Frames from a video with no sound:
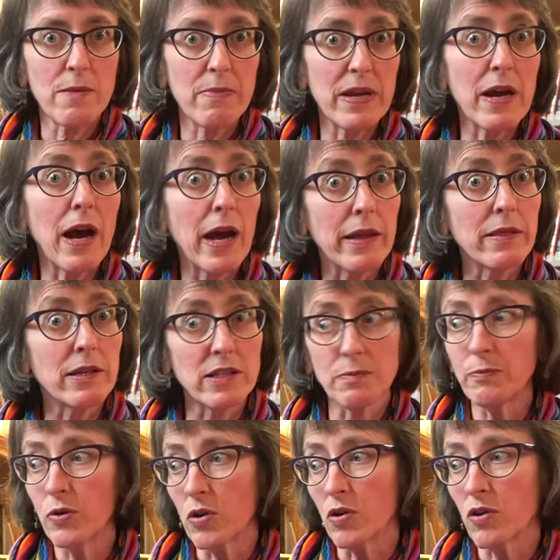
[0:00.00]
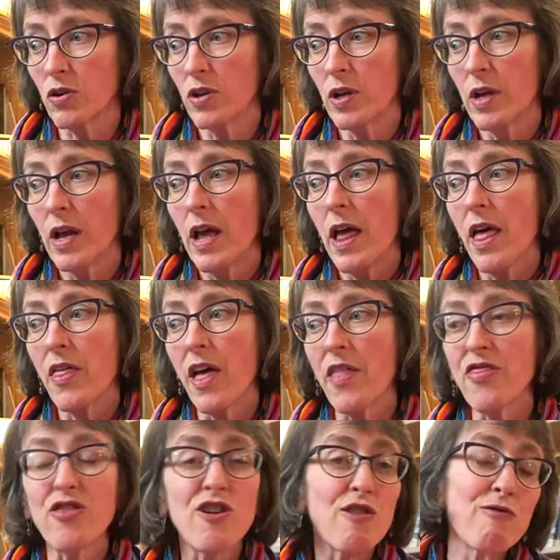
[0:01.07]
behind this book,
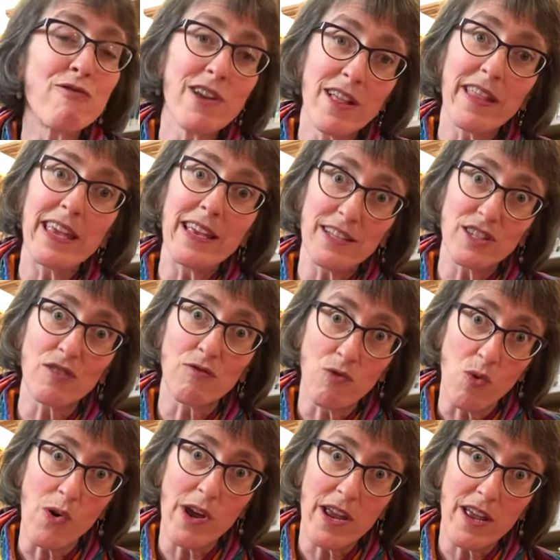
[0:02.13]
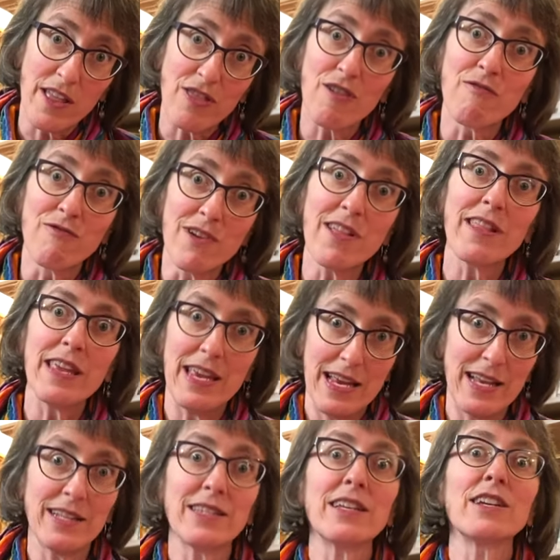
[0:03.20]
that there really is a Roy, and there really
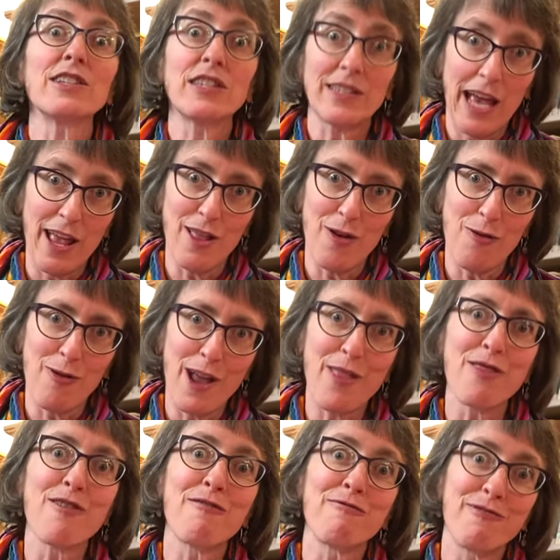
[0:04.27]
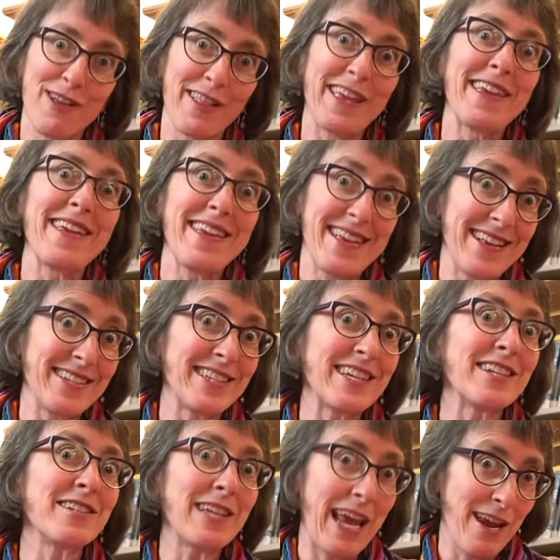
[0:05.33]
is a Silo, and there really is a
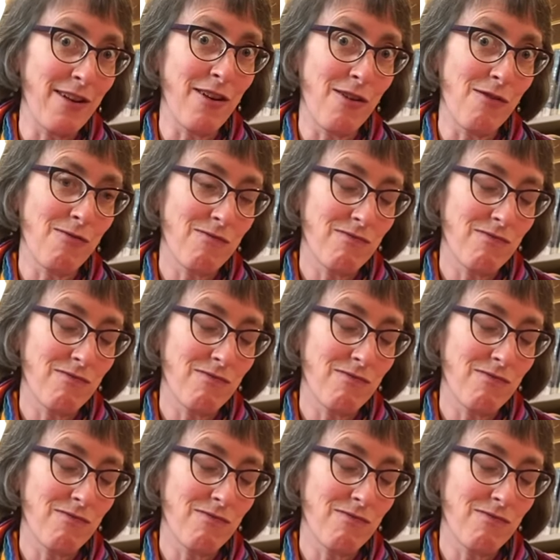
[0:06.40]
Tango.